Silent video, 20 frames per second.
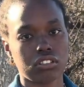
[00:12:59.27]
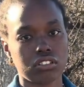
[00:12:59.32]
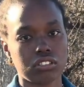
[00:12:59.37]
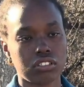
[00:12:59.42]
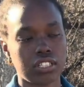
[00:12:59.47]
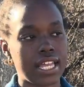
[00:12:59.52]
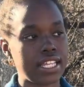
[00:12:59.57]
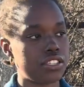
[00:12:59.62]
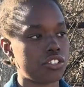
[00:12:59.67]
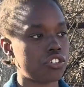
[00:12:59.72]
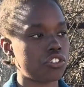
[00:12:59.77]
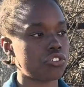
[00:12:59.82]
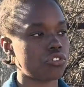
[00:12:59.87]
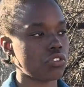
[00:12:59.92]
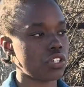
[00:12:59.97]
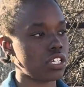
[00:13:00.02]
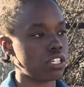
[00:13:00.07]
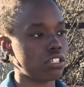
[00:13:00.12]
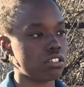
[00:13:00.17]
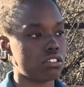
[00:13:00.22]
Like the
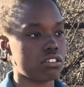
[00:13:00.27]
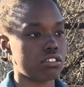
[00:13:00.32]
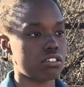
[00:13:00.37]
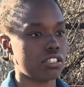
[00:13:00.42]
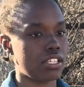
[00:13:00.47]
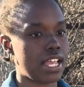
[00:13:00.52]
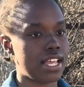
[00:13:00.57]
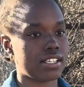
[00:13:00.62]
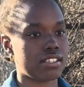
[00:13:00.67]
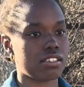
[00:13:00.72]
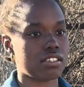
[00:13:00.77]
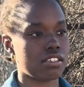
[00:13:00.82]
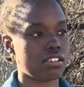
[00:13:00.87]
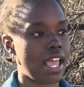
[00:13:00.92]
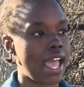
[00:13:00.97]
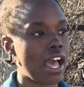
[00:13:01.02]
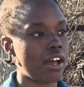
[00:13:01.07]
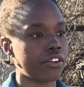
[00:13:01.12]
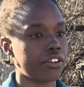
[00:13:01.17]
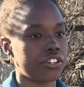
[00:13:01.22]
streets that's
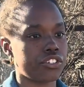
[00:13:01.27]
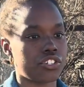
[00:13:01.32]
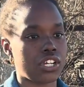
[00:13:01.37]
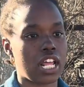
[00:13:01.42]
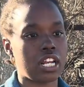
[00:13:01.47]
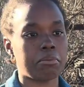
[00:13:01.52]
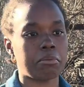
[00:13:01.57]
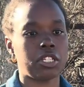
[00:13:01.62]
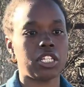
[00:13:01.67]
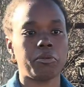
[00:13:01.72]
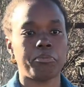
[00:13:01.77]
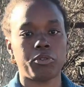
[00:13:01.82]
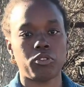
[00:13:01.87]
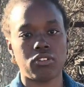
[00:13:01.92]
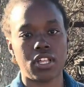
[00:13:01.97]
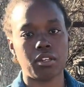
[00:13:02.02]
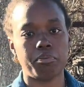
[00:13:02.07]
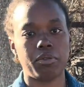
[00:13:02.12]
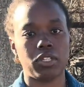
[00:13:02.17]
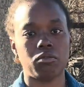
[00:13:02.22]
out here trying to
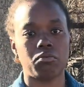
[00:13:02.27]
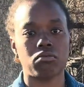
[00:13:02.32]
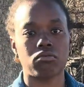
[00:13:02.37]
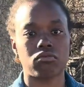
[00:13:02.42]
manipulate people.